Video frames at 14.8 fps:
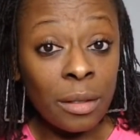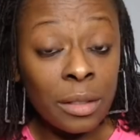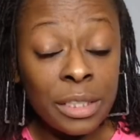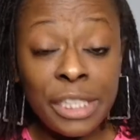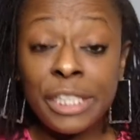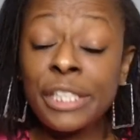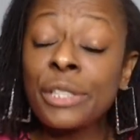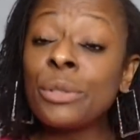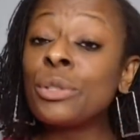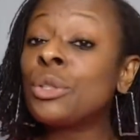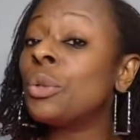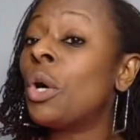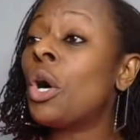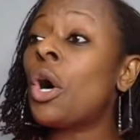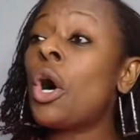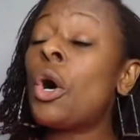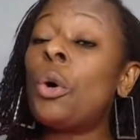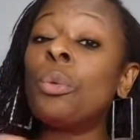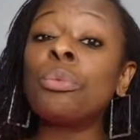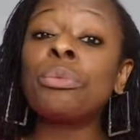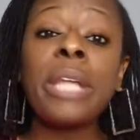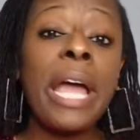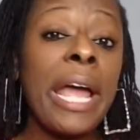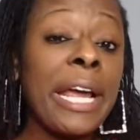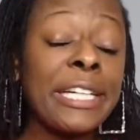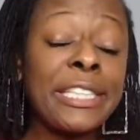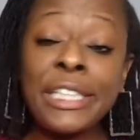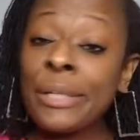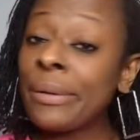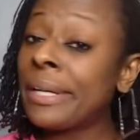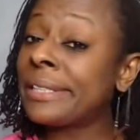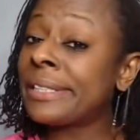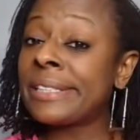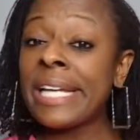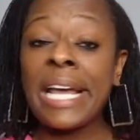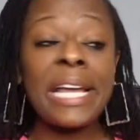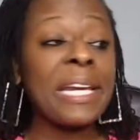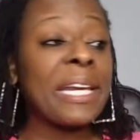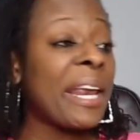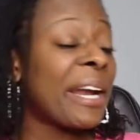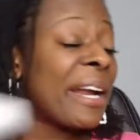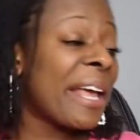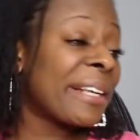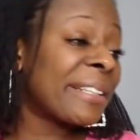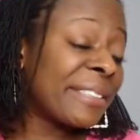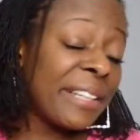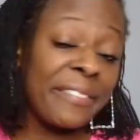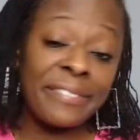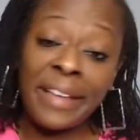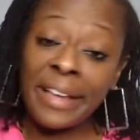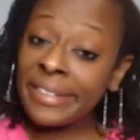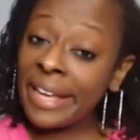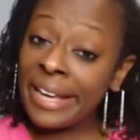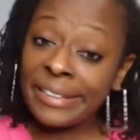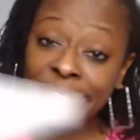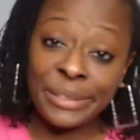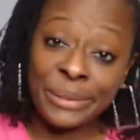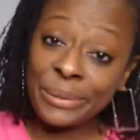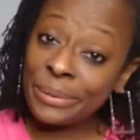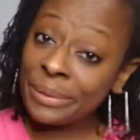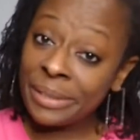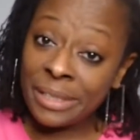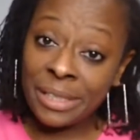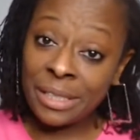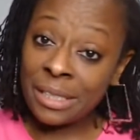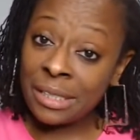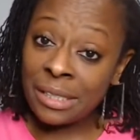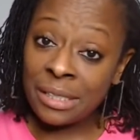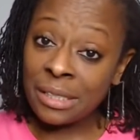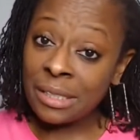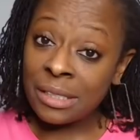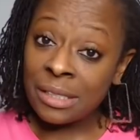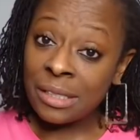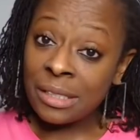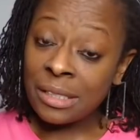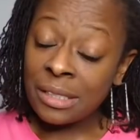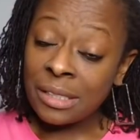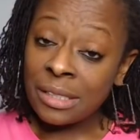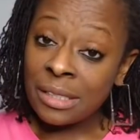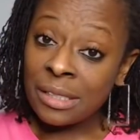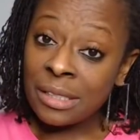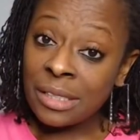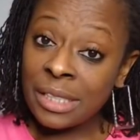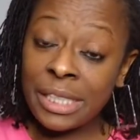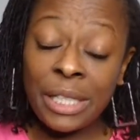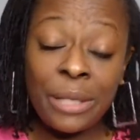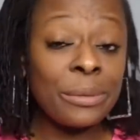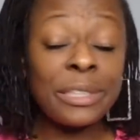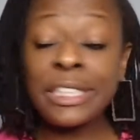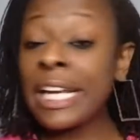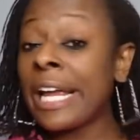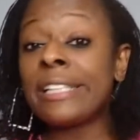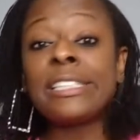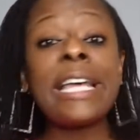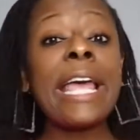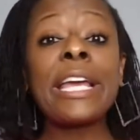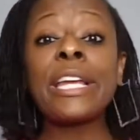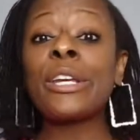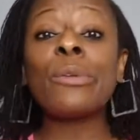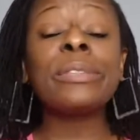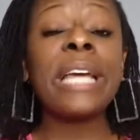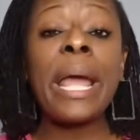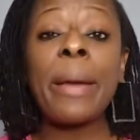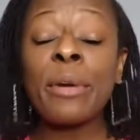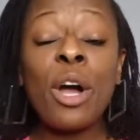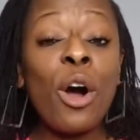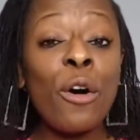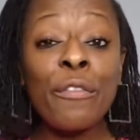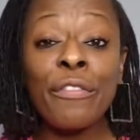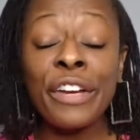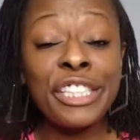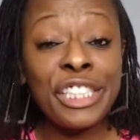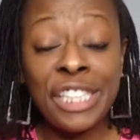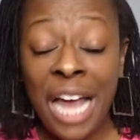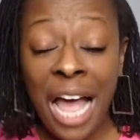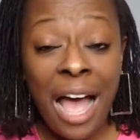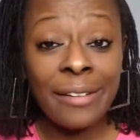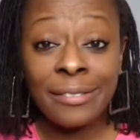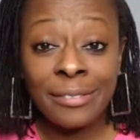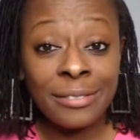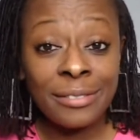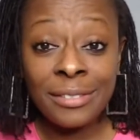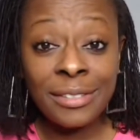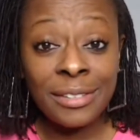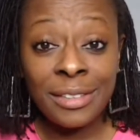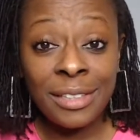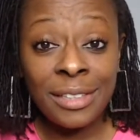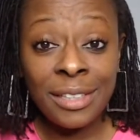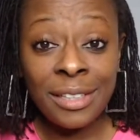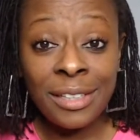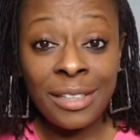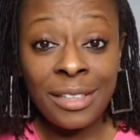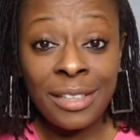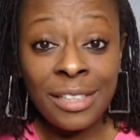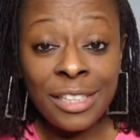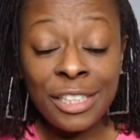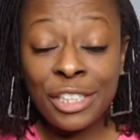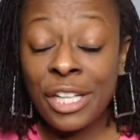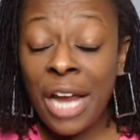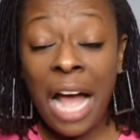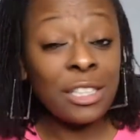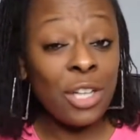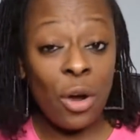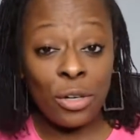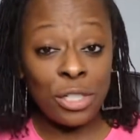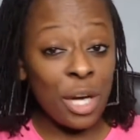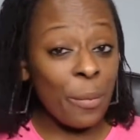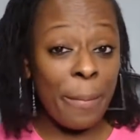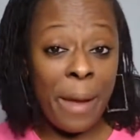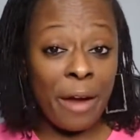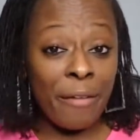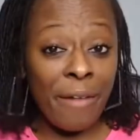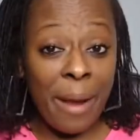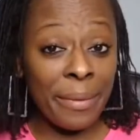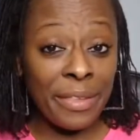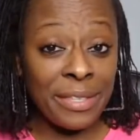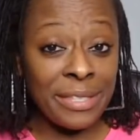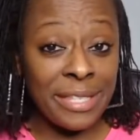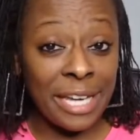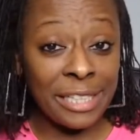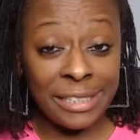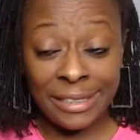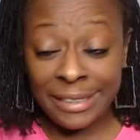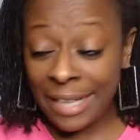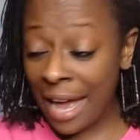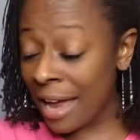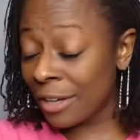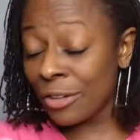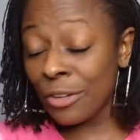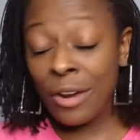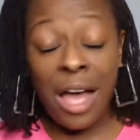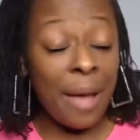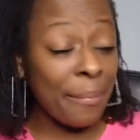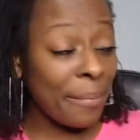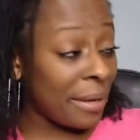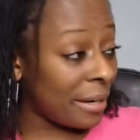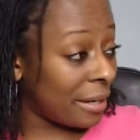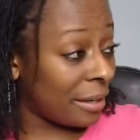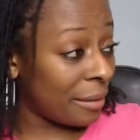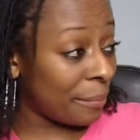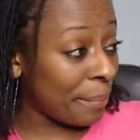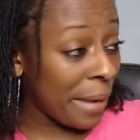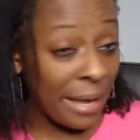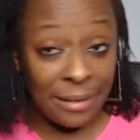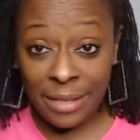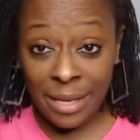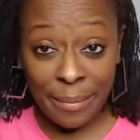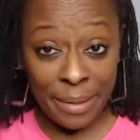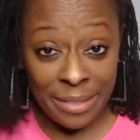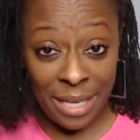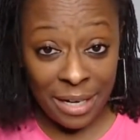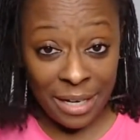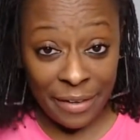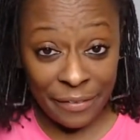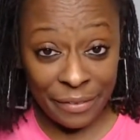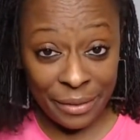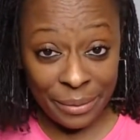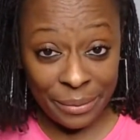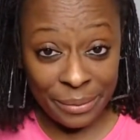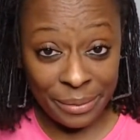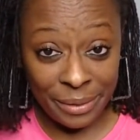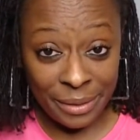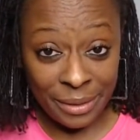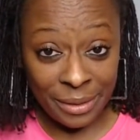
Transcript: She still do her own thing. She don't entertain none of that stuff that they do. She ain't taking no damn COVID shot. I told you what my grandmother said. She said, you know how many pandemics I lived through?